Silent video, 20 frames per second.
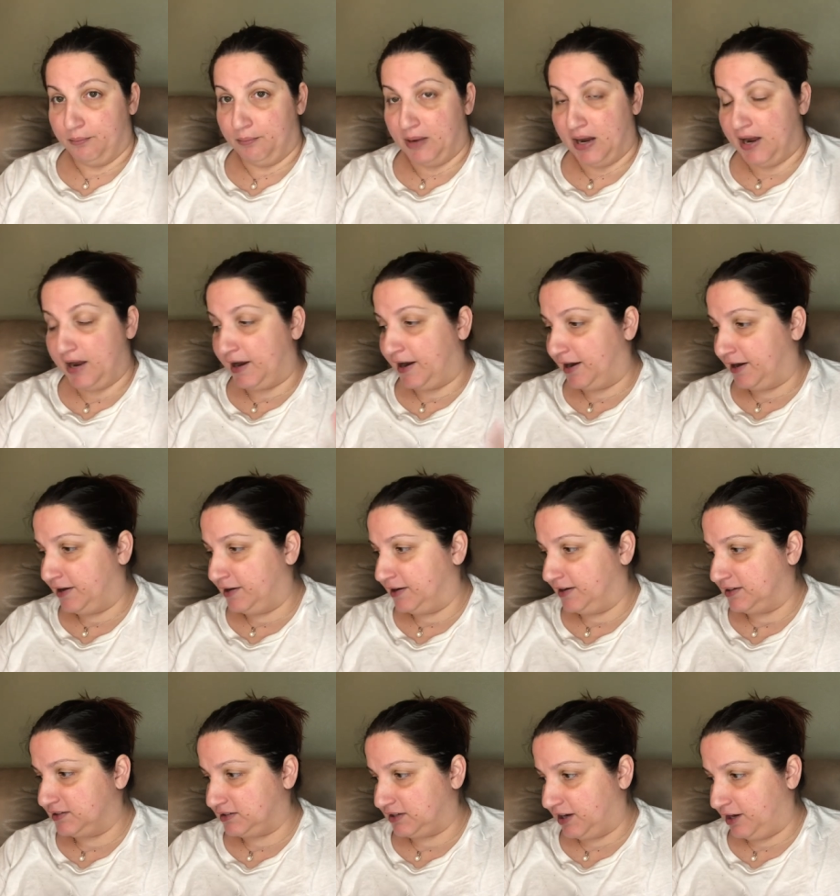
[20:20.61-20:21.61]
Mine
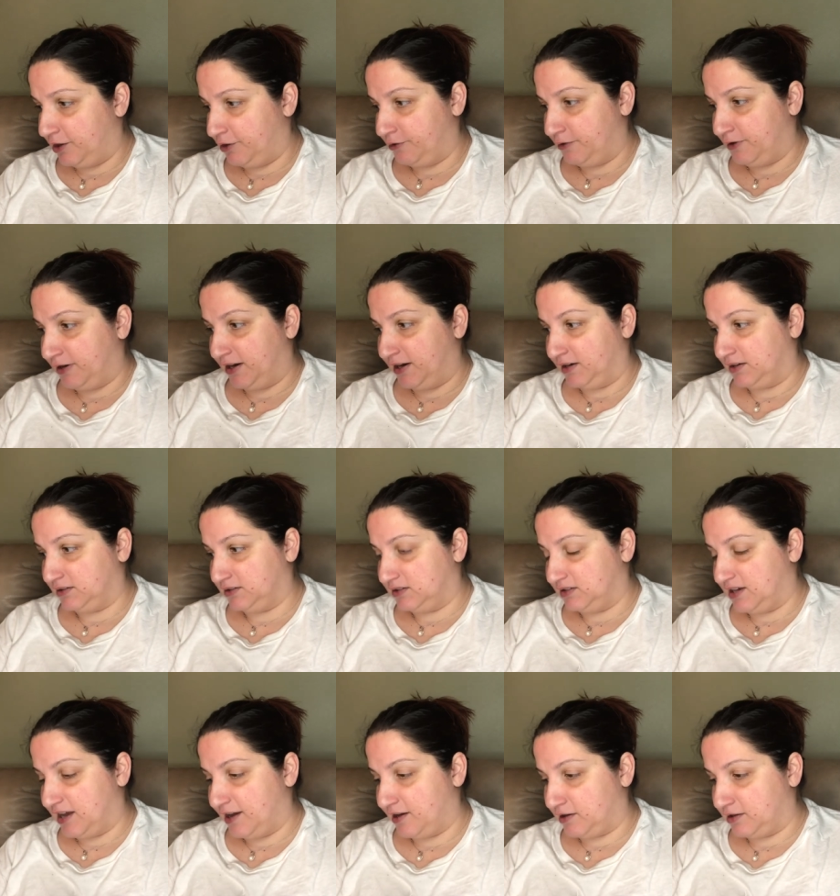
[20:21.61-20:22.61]
is earrings,
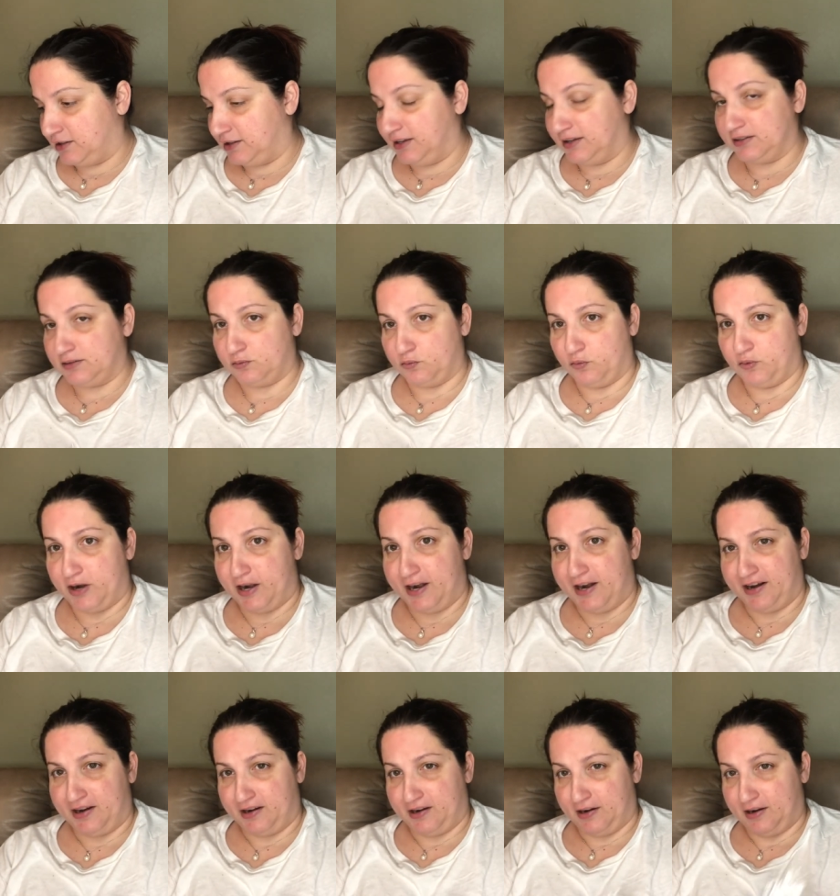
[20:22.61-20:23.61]
necklace,
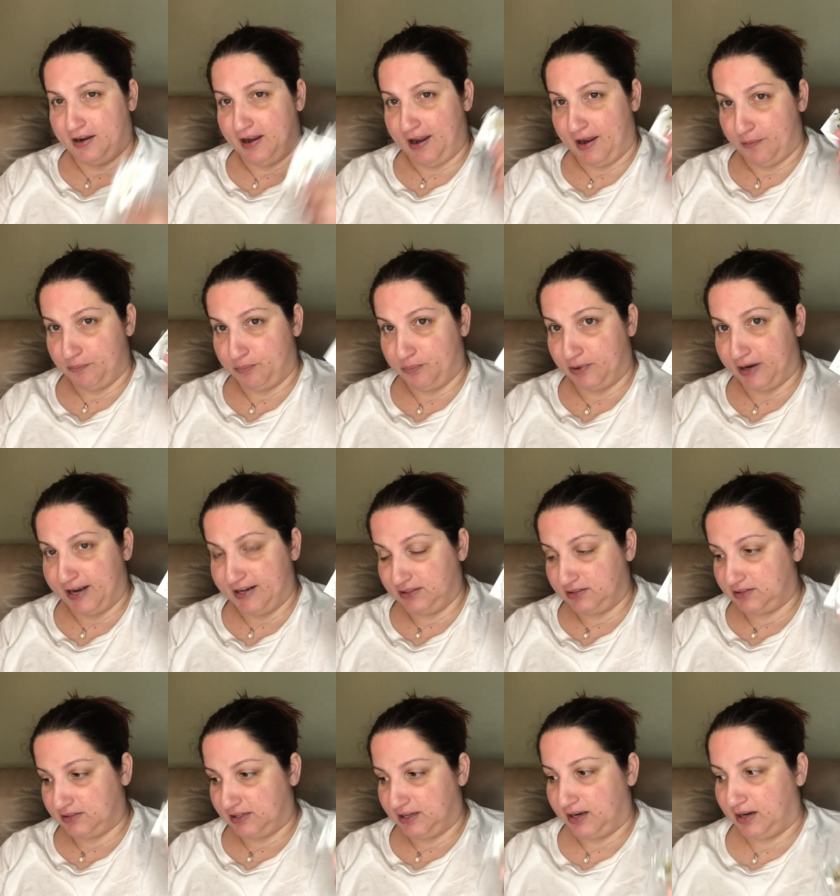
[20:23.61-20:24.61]
ring,
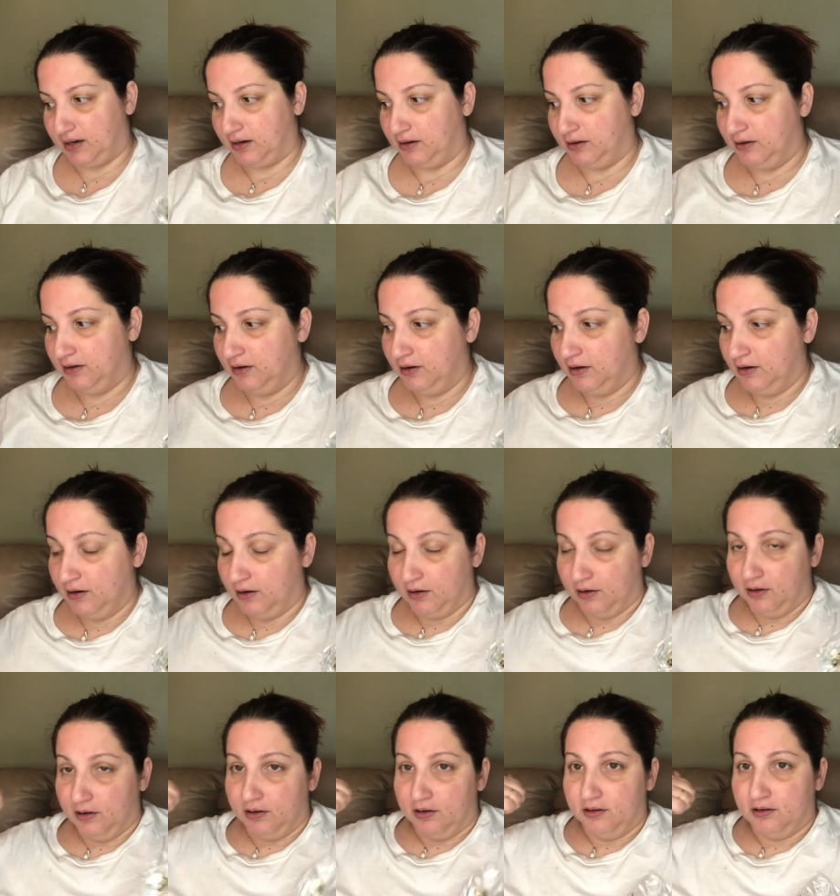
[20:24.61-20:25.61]
bracelet,
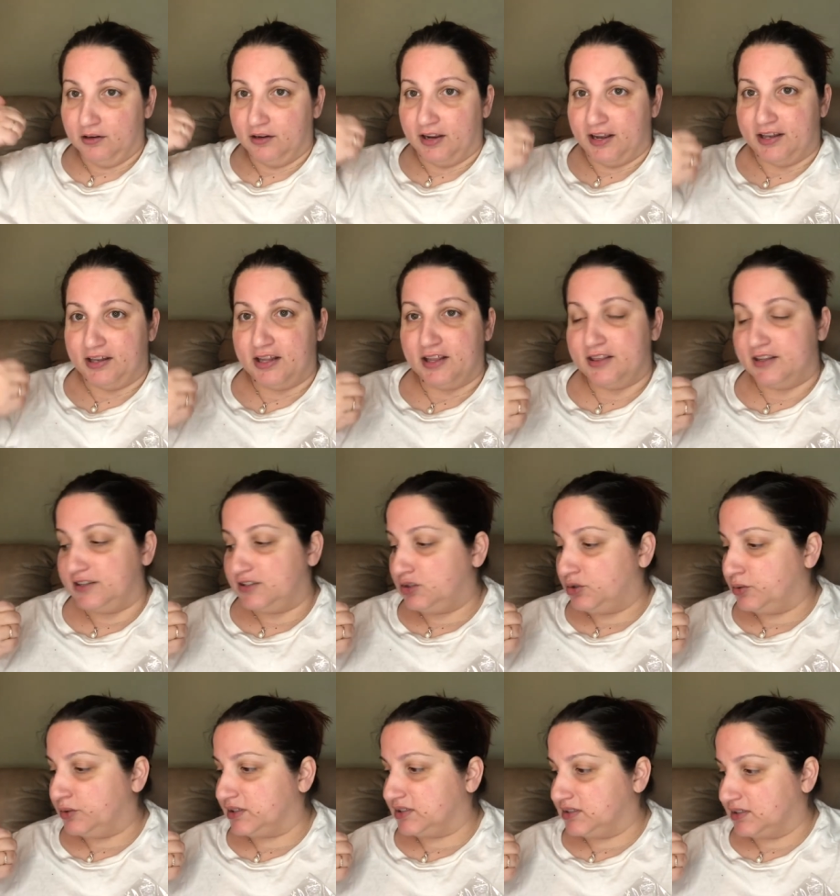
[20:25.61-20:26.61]
and then the
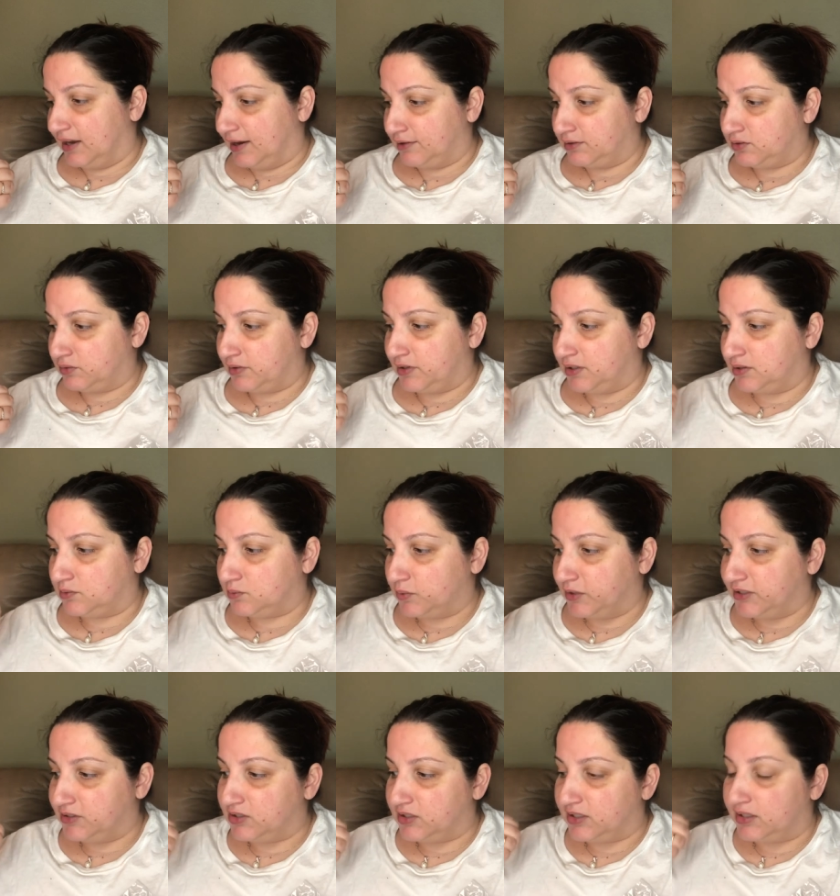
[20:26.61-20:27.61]
two accessories,
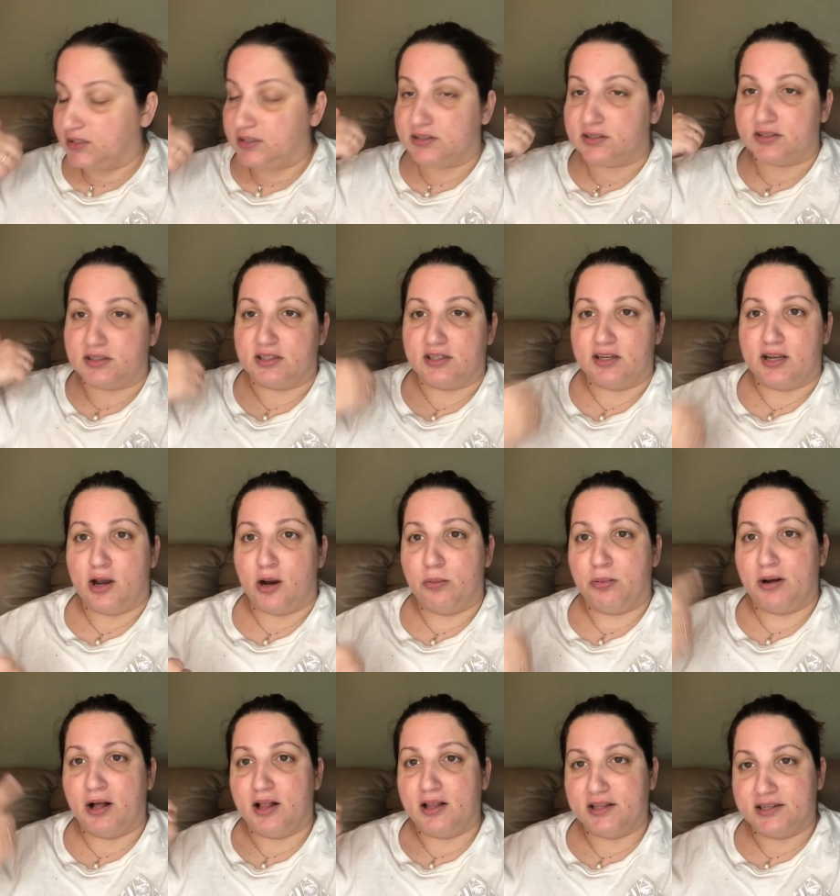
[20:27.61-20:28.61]
which is the nail
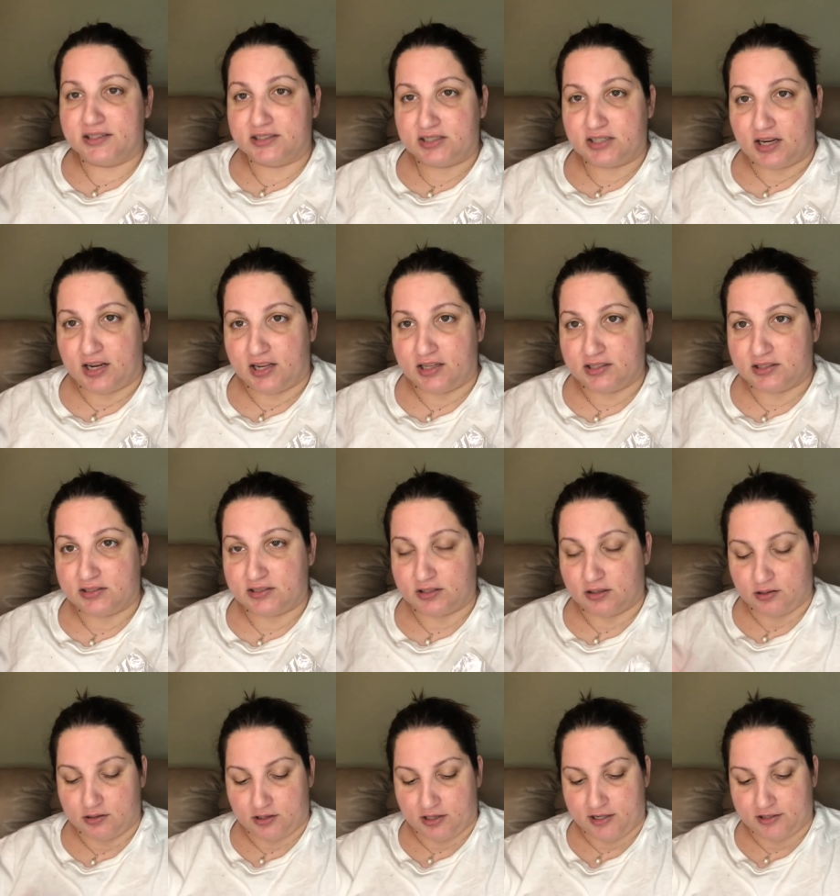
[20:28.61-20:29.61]
polish and the
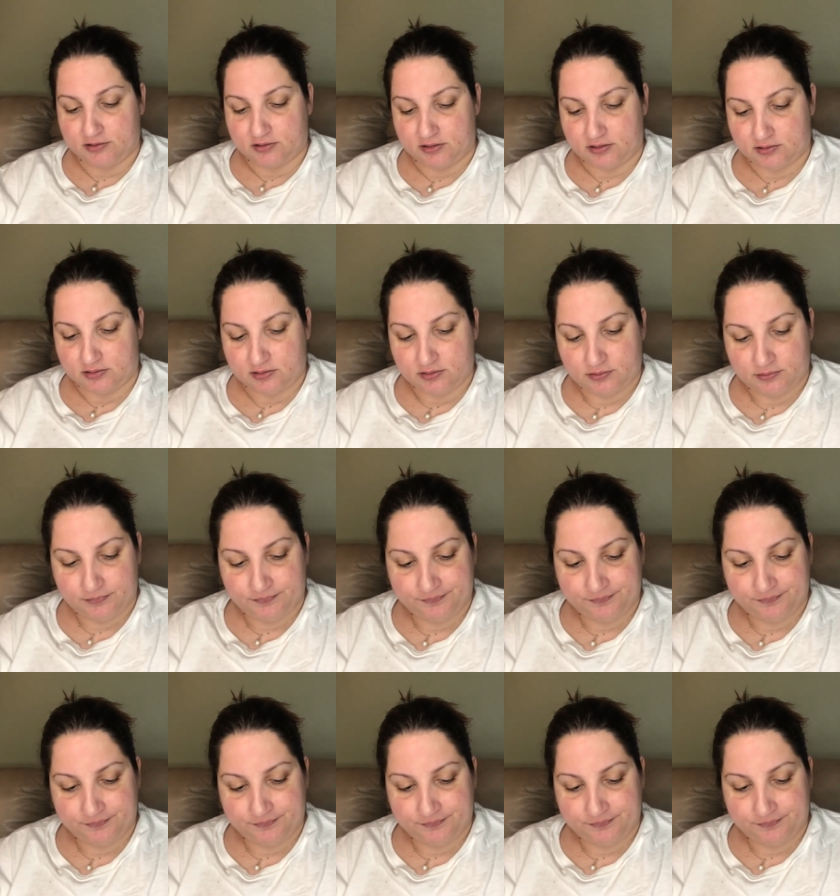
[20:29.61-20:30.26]
sunglasses.